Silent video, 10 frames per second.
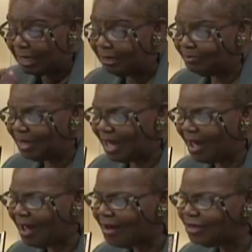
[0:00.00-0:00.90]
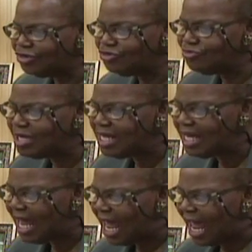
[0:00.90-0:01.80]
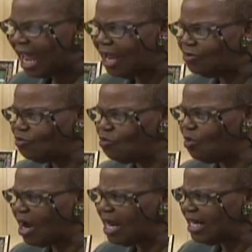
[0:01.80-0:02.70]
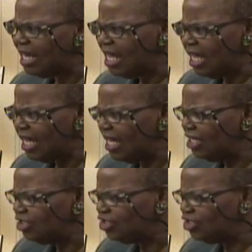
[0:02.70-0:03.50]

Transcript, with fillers: hid behind a tree, and when he